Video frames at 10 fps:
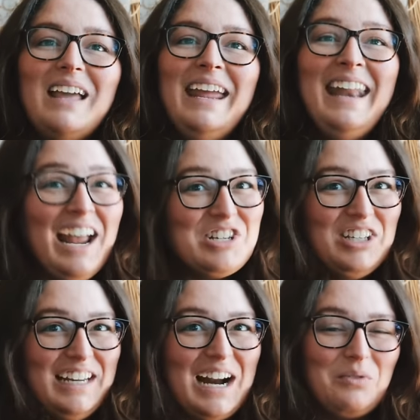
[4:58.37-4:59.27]
And
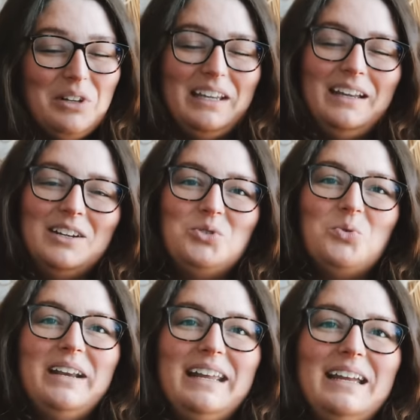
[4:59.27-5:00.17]
Ashley and I really
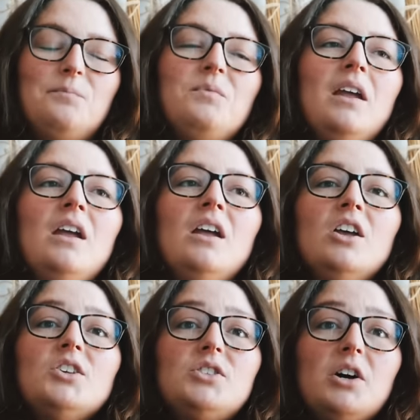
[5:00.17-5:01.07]
enjoyed it.
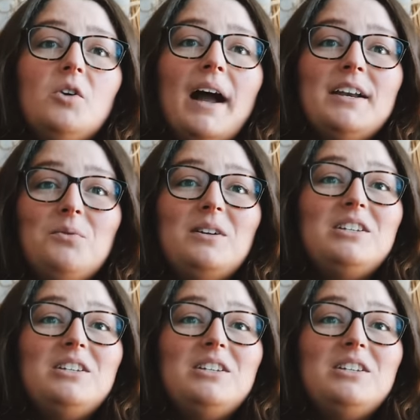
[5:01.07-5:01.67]
So I do want